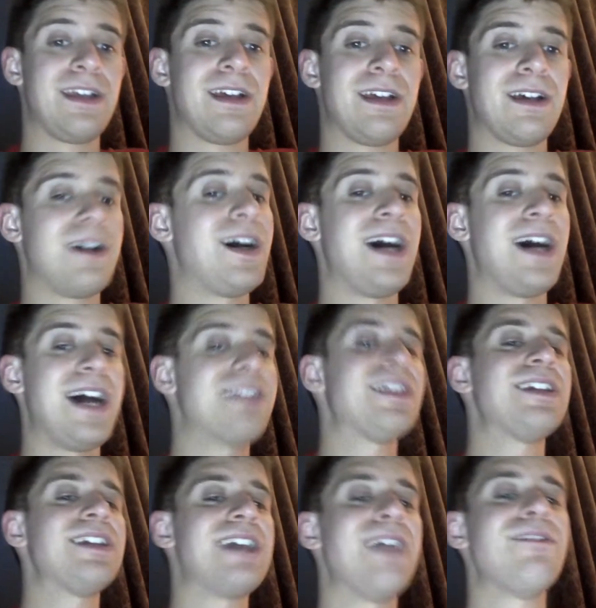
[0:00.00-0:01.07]
Uh, I
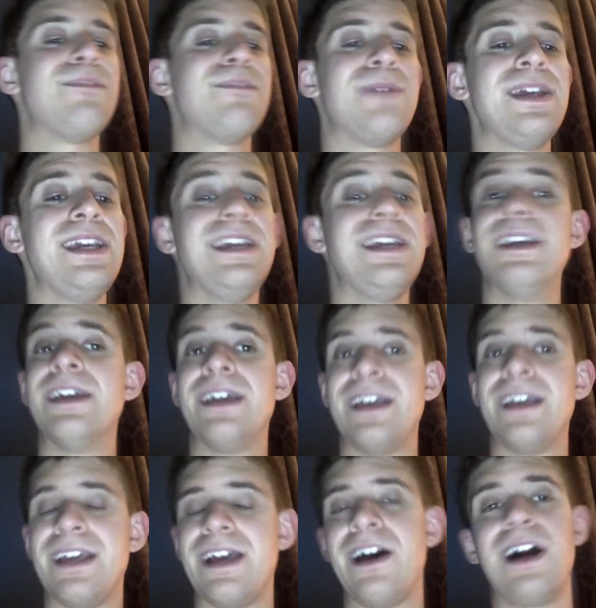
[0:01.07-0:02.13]
think MVP
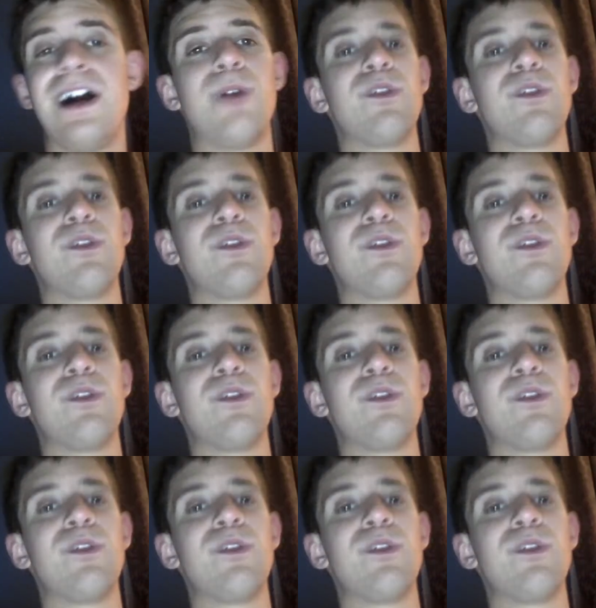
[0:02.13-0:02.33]
uh,